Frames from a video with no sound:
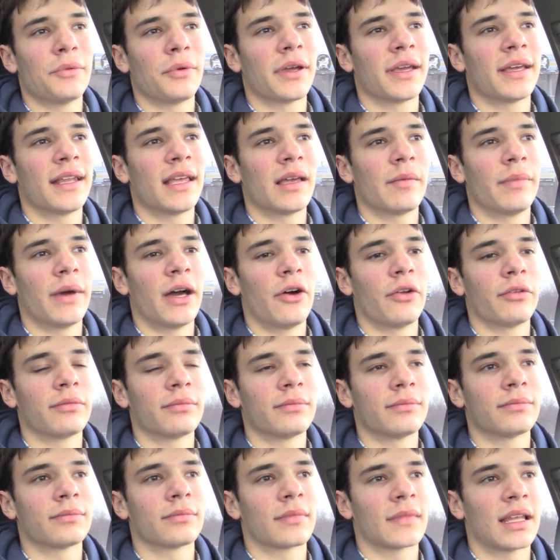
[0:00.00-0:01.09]
we're getting about
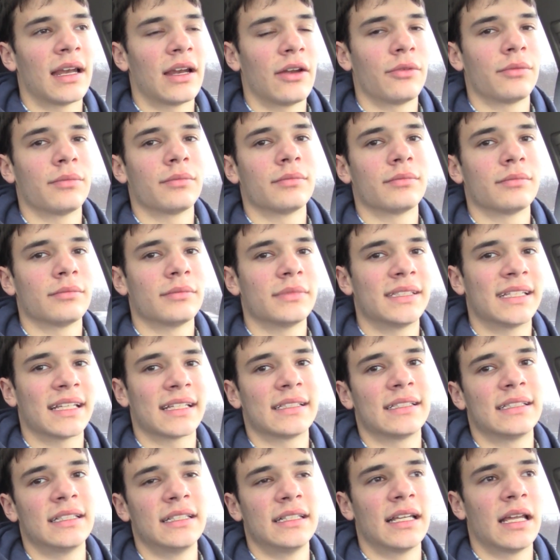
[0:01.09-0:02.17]

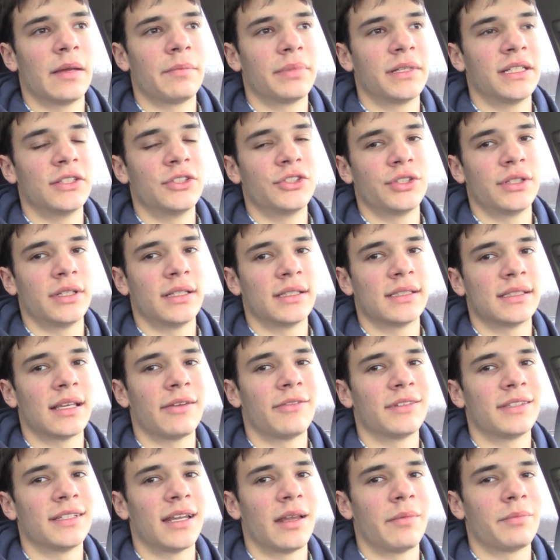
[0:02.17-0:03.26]
16 mpg,
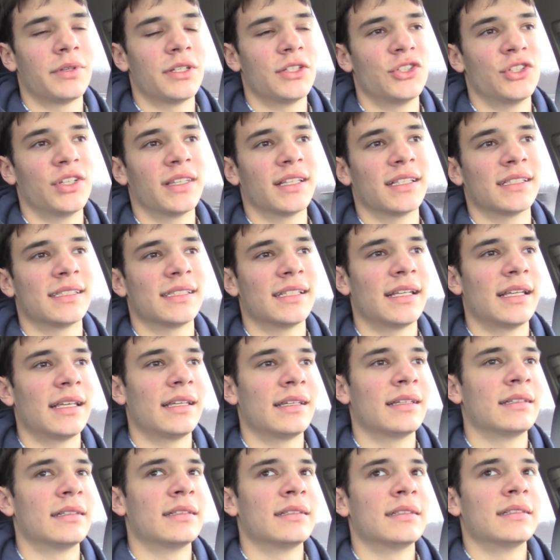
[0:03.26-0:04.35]
17 mpg in the city.
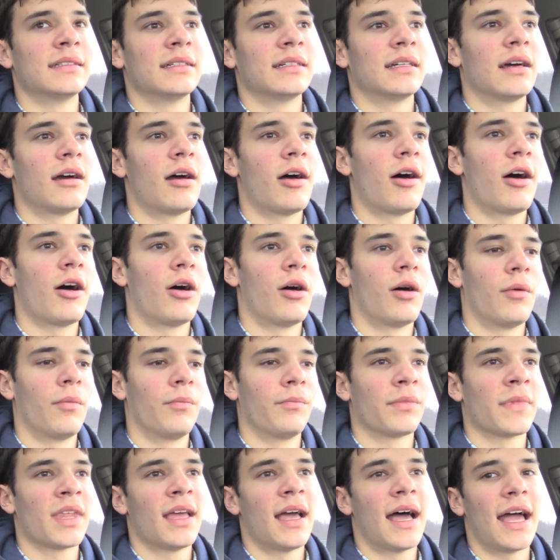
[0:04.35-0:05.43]

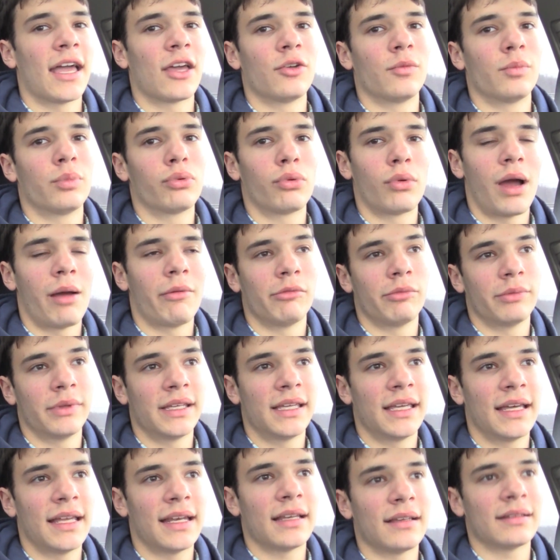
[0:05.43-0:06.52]
I could probably
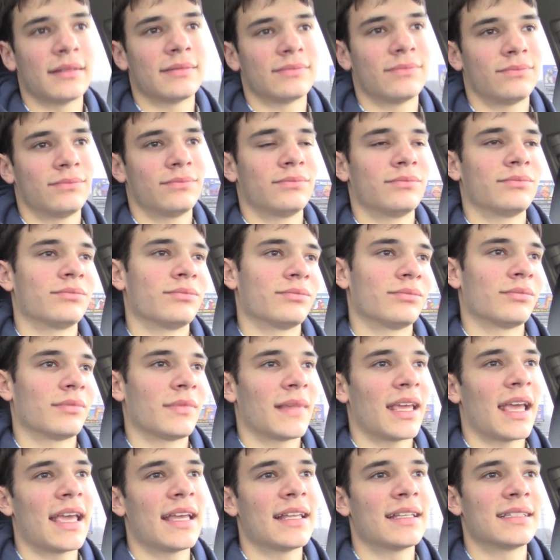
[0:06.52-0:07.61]
get
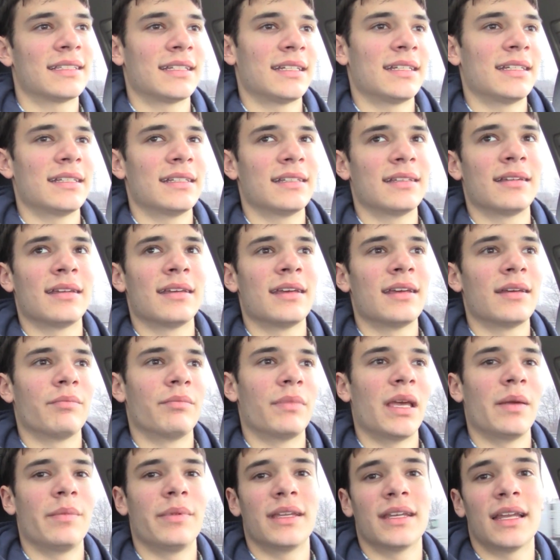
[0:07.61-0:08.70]
18,
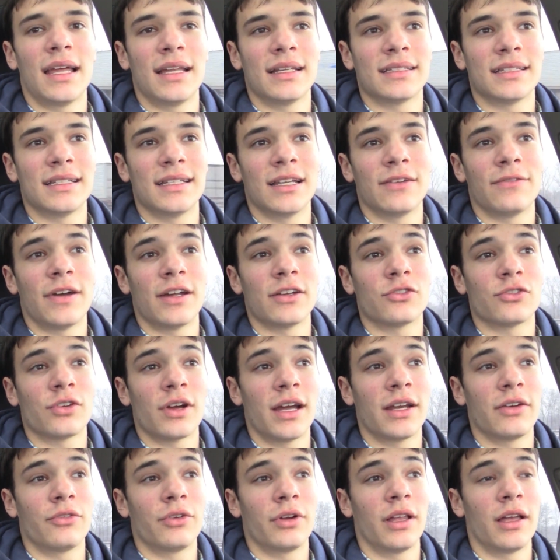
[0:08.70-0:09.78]
maybe 19 if I
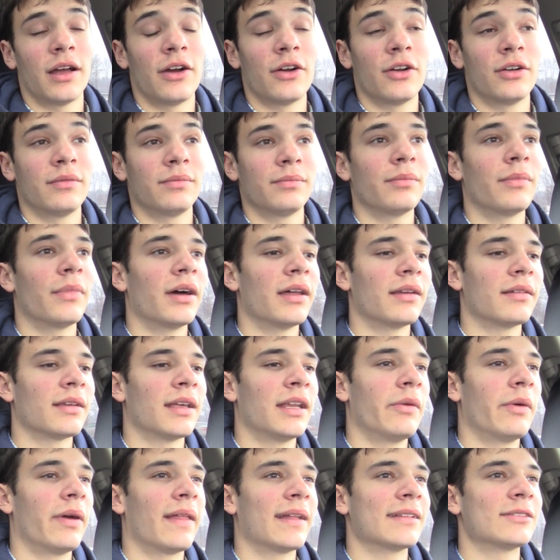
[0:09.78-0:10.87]
tried real hard, but
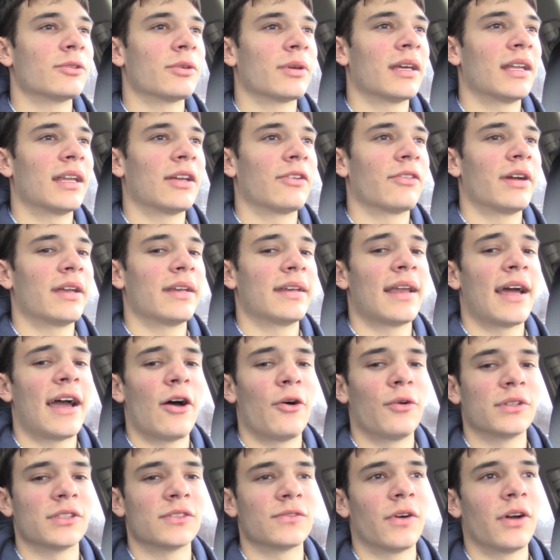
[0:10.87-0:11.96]
anyway, that's what we're getting right
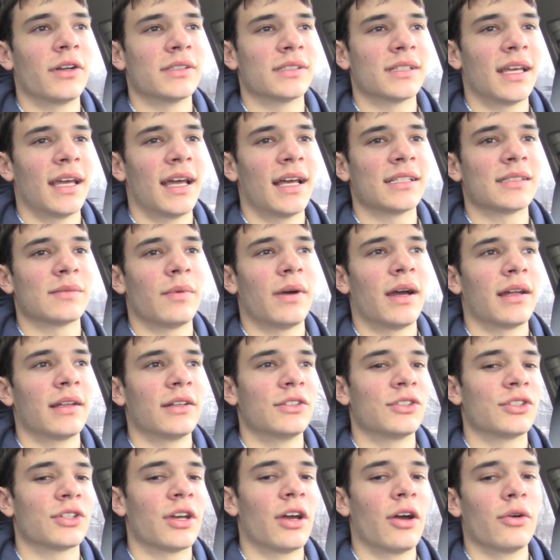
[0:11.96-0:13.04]
now as far as gas
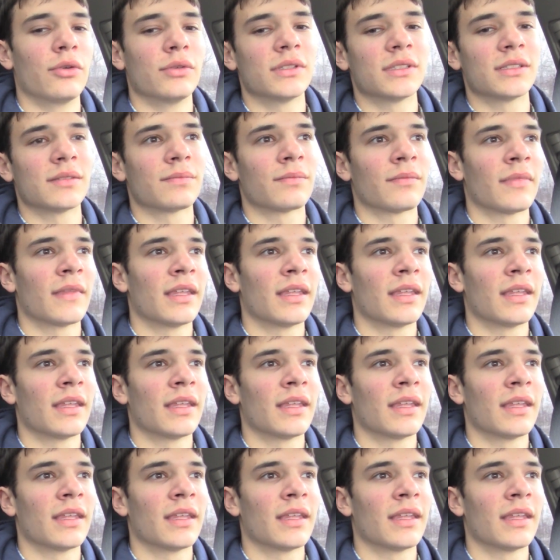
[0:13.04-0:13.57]
mileage goes.